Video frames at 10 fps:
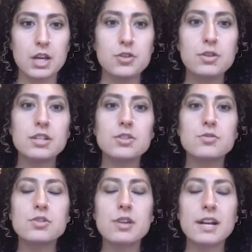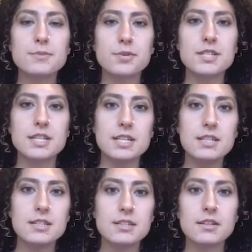You can use your
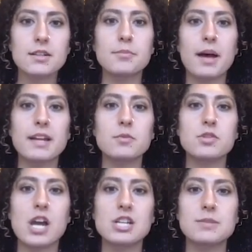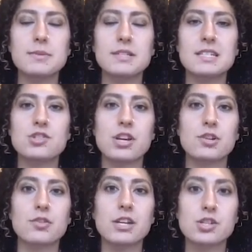expertise combined with ChatGPT's
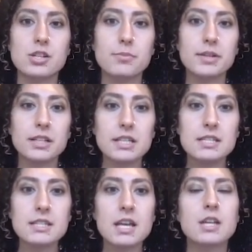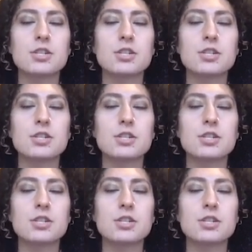generation abilities